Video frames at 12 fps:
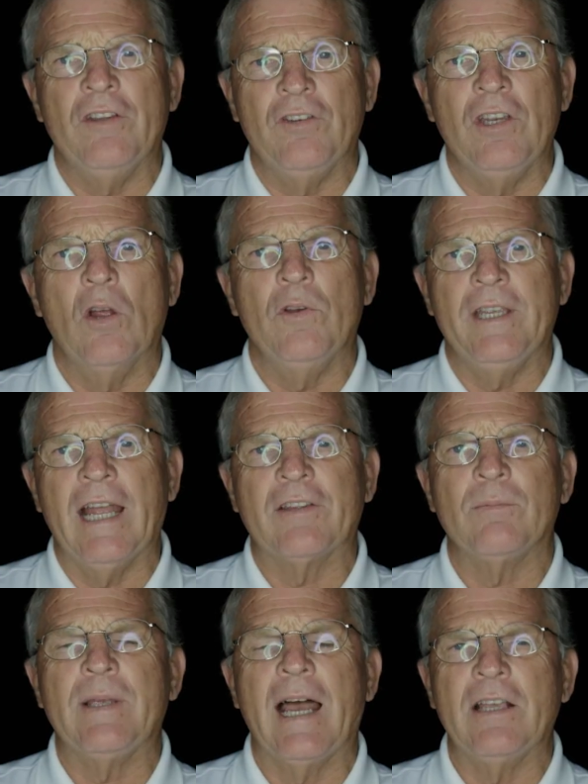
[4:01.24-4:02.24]
that you know you got
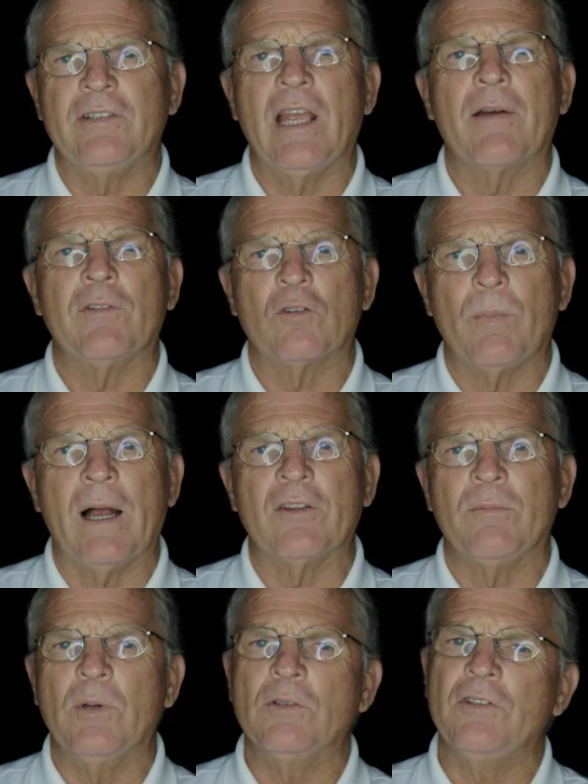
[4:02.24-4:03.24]
some guys that got
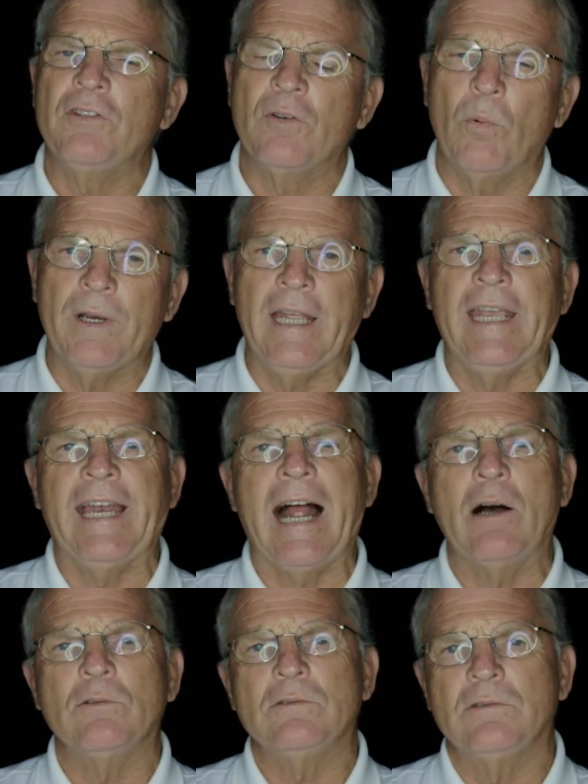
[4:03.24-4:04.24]
responsibility. So when they get
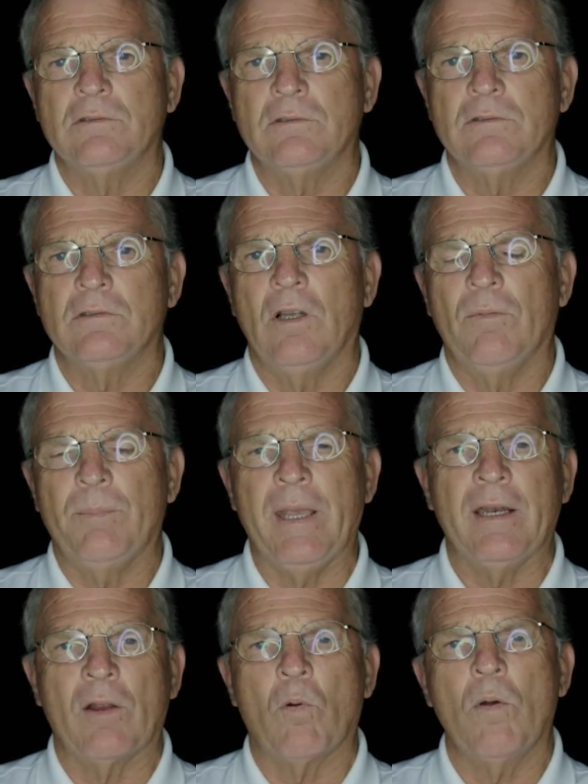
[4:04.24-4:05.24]
out
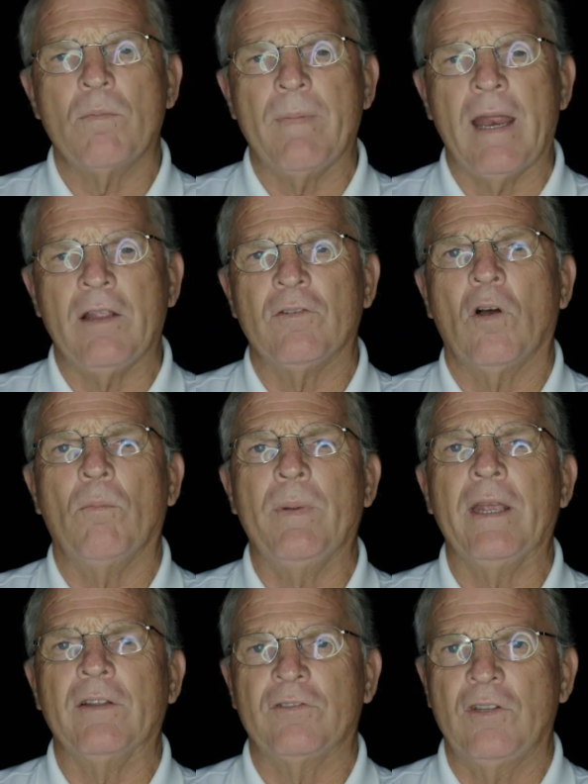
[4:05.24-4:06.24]
being an equipment manager or
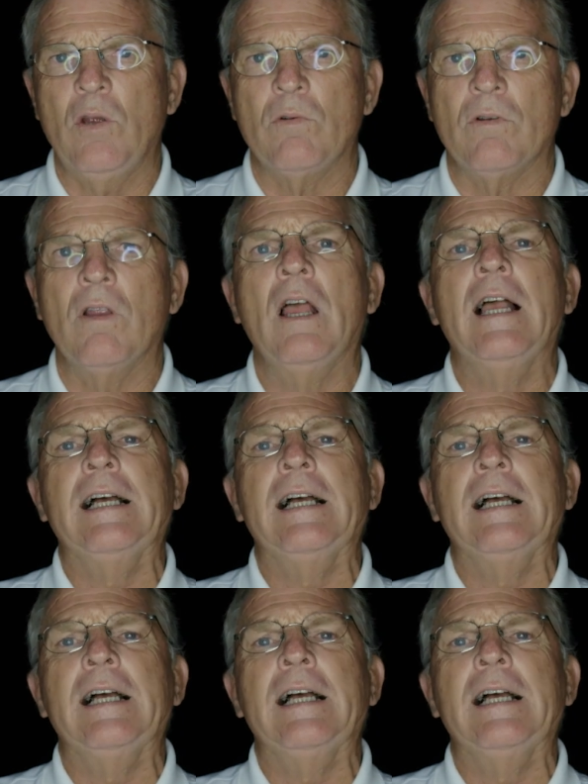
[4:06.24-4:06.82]
being a student,